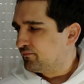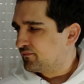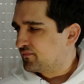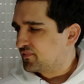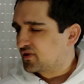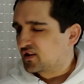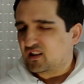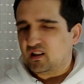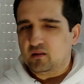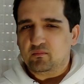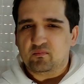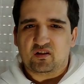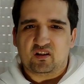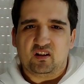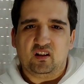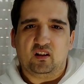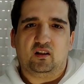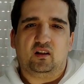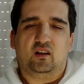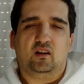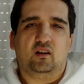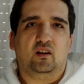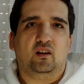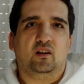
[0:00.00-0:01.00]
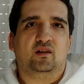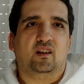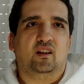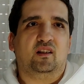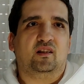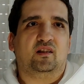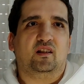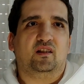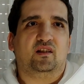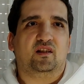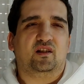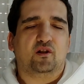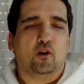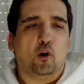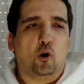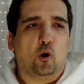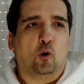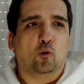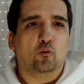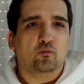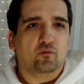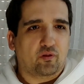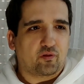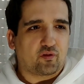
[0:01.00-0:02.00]
SimCity is its
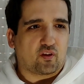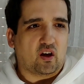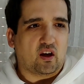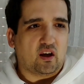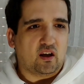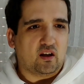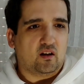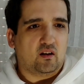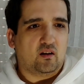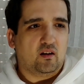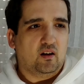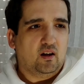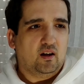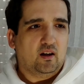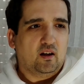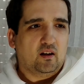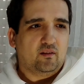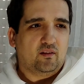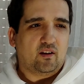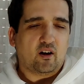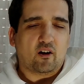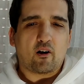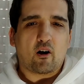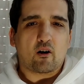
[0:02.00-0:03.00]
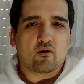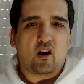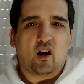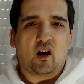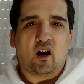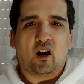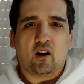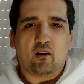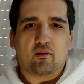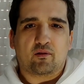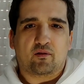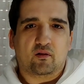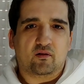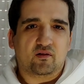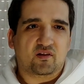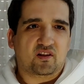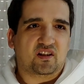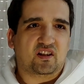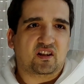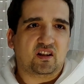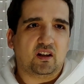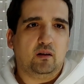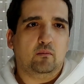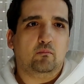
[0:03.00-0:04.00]
own thing. There are other
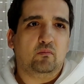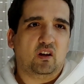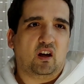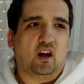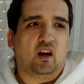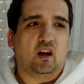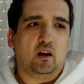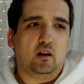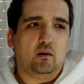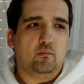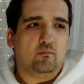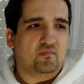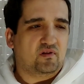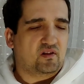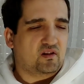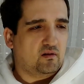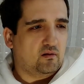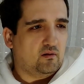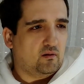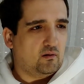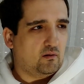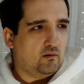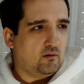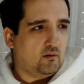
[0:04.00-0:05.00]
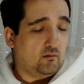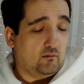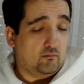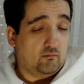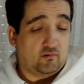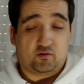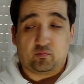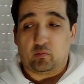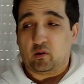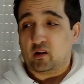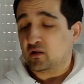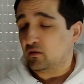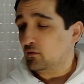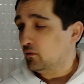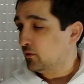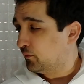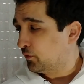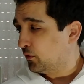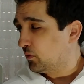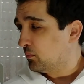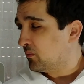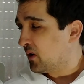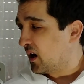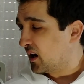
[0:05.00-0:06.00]
sim games, especially
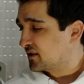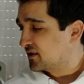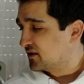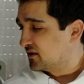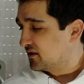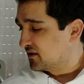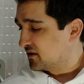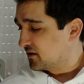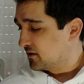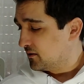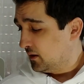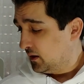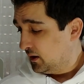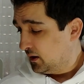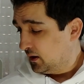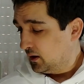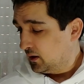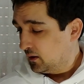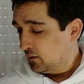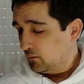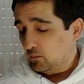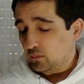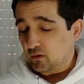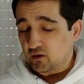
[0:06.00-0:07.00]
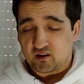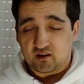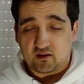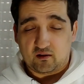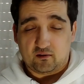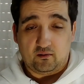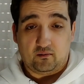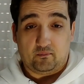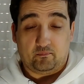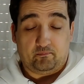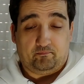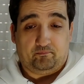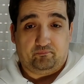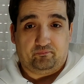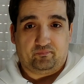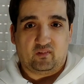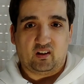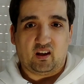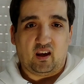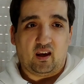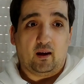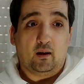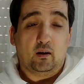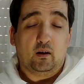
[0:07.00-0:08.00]
for Maxis, but
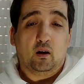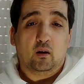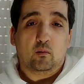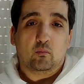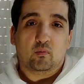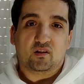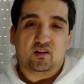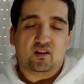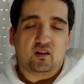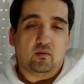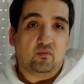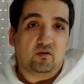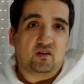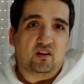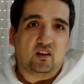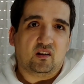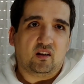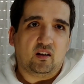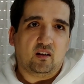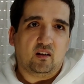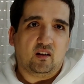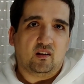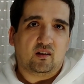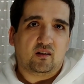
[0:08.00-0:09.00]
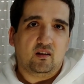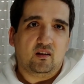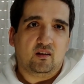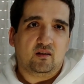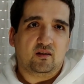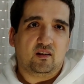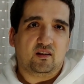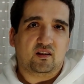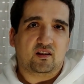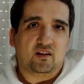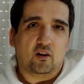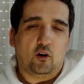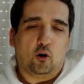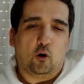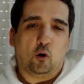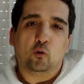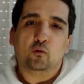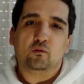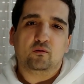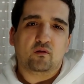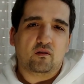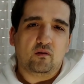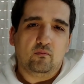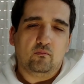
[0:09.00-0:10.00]
yeah. But SimCity it is its
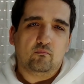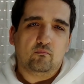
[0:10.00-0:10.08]
own